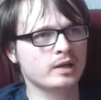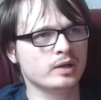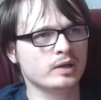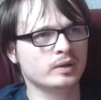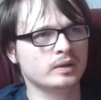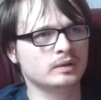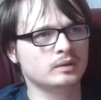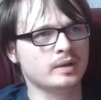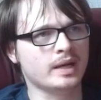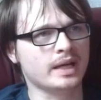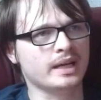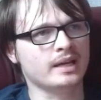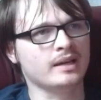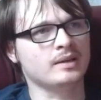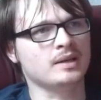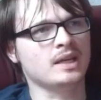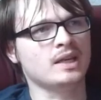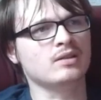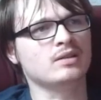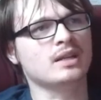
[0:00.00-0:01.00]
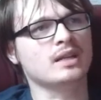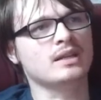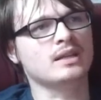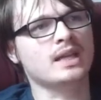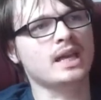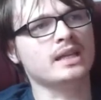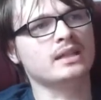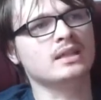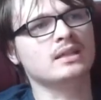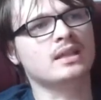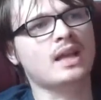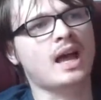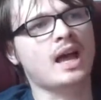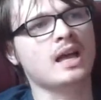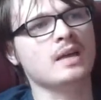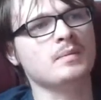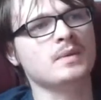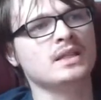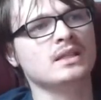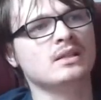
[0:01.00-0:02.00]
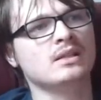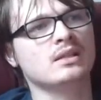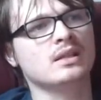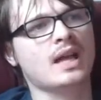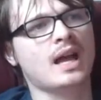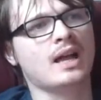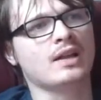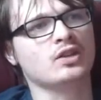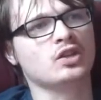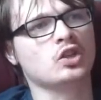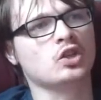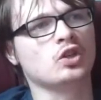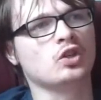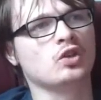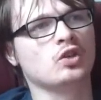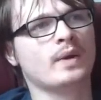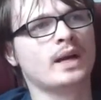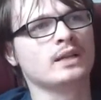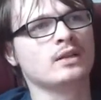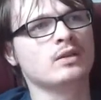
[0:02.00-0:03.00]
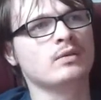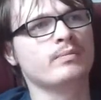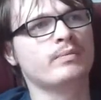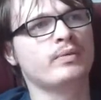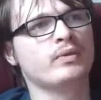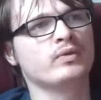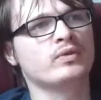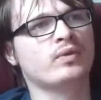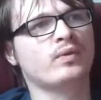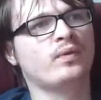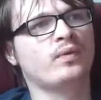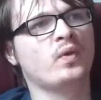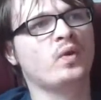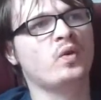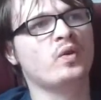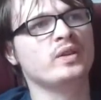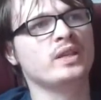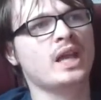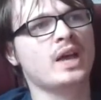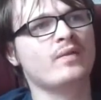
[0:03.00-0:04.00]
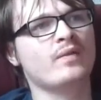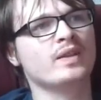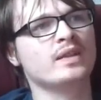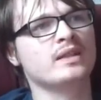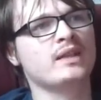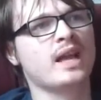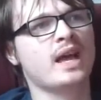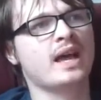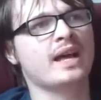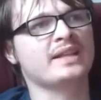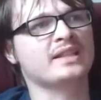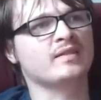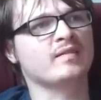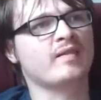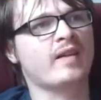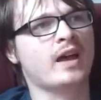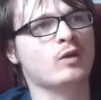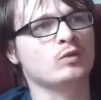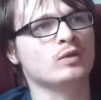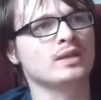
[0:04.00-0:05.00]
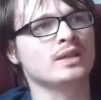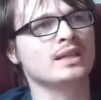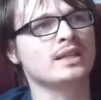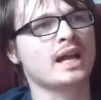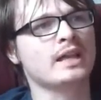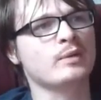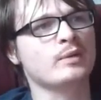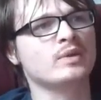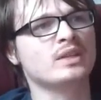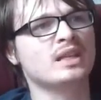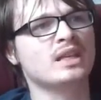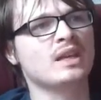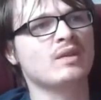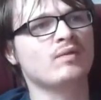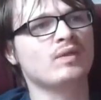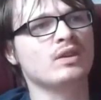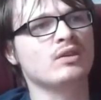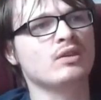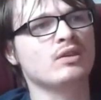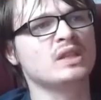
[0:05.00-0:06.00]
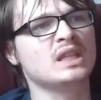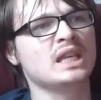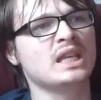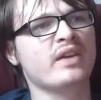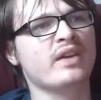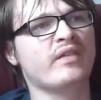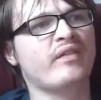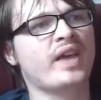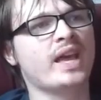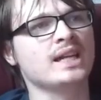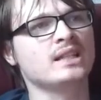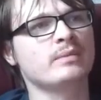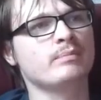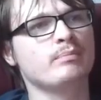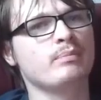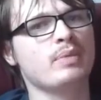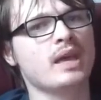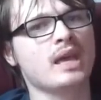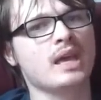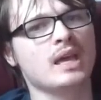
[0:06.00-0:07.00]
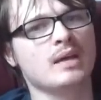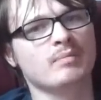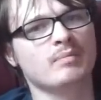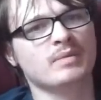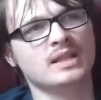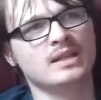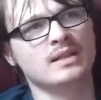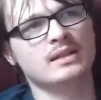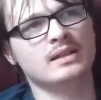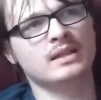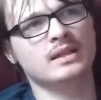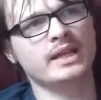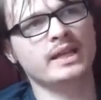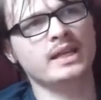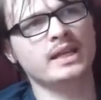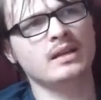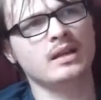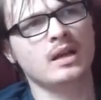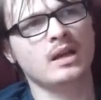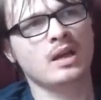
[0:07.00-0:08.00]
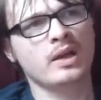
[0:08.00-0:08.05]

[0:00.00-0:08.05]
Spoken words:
Where you take the diamond statue and you put 4 Never Stars around it, and it would give you the effects permanently,